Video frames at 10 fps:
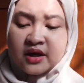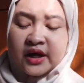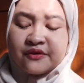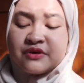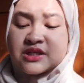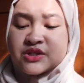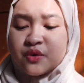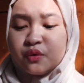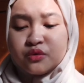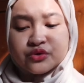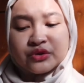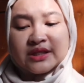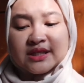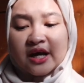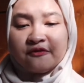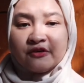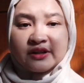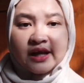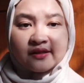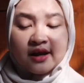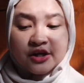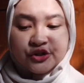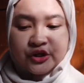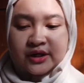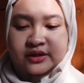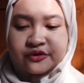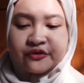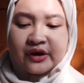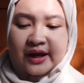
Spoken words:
It was also discovered that gender,